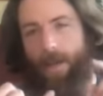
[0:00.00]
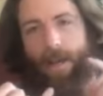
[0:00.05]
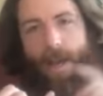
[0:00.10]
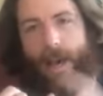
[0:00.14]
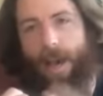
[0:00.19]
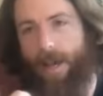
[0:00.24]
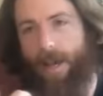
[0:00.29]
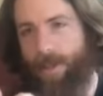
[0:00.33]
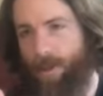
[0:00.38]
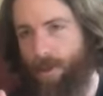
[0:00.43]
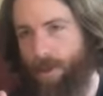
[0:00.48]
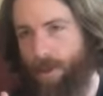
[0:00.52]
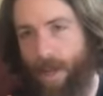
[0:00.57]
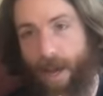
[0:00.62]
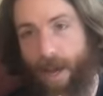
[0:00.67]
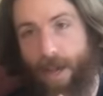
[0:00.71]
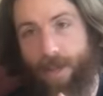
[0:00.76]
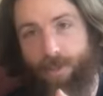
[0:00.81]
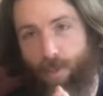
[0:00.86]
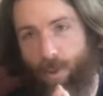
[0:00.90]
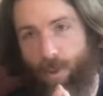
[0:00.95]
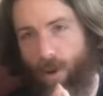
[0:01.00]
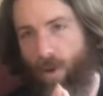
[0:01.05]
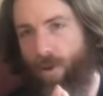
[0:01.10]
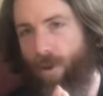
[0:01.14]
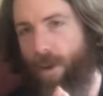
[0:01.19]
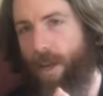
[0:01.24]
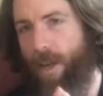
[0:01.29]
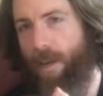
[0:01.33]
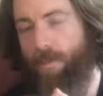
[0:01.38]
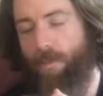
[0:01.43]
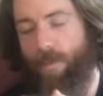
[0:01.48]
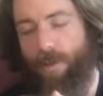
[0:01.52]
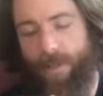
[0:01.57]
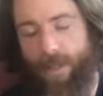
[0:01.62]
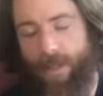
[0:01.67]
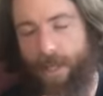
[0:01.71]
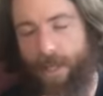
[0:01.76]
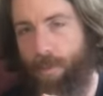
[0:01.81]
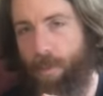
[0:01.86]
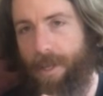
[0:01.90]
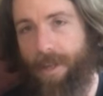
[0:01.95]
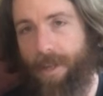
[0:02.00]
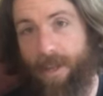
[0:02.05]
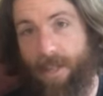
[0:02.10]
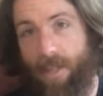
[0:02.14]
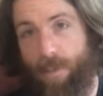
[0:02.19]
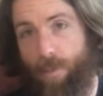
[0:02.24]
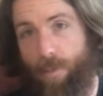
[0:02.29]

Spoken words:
exercise program is because